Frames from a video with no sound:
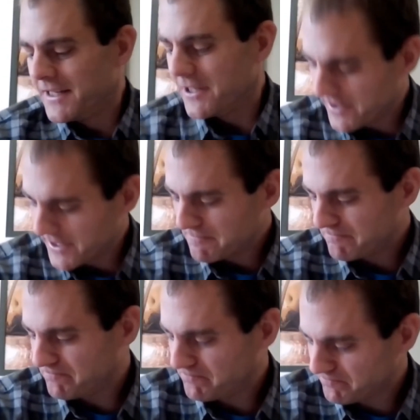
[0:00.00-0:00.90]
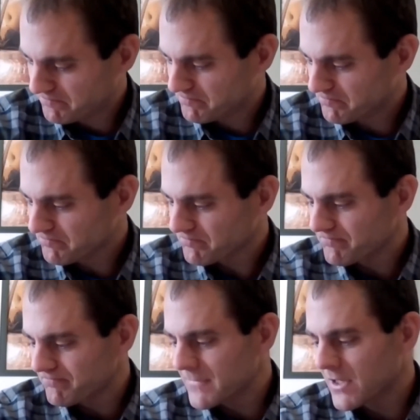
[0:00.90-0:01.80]
Hurry up.
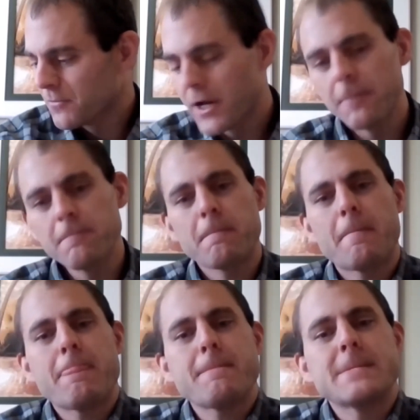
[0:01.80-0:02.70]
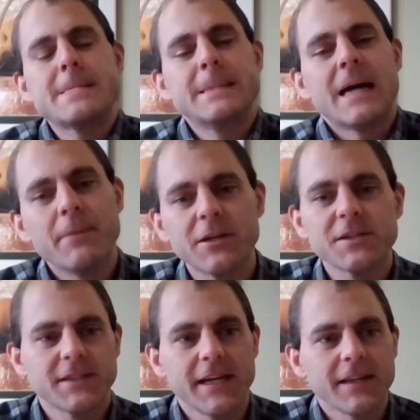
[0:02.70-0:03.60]
Well, I'm here to
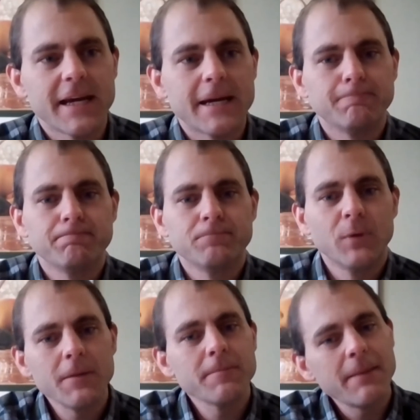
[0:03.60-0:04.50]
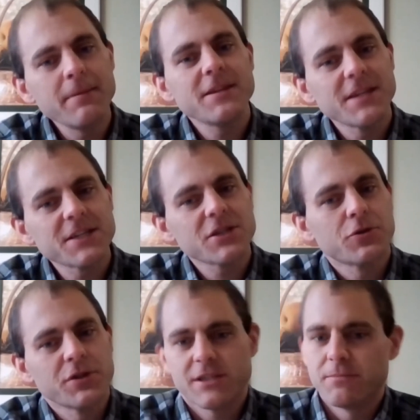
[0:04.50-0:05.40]
say that, well, maybe this
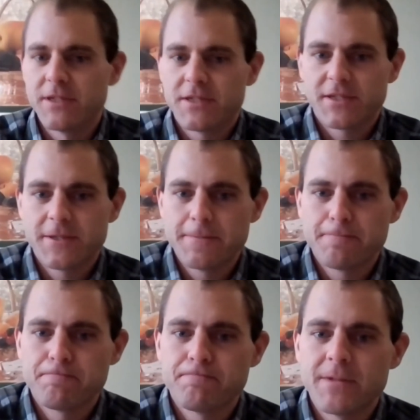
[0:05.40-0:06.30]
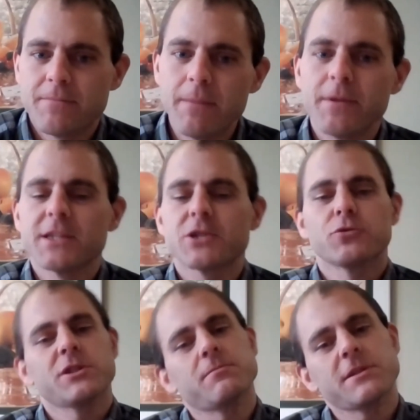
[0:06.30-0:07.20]
Christmas,
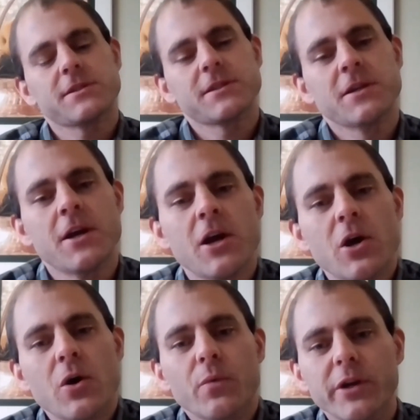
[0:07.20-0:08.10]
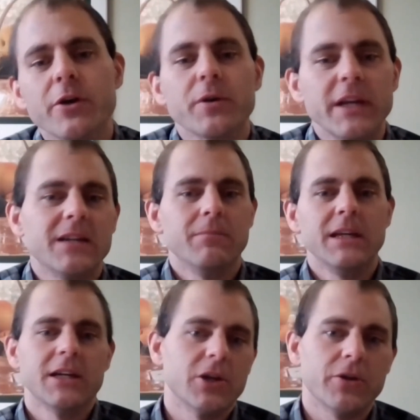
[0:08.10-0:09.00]
we don't need to be
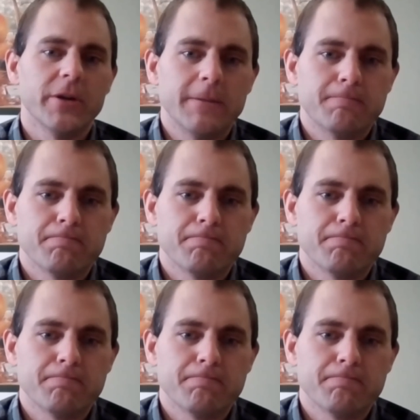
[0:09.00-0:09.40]
in a hurry.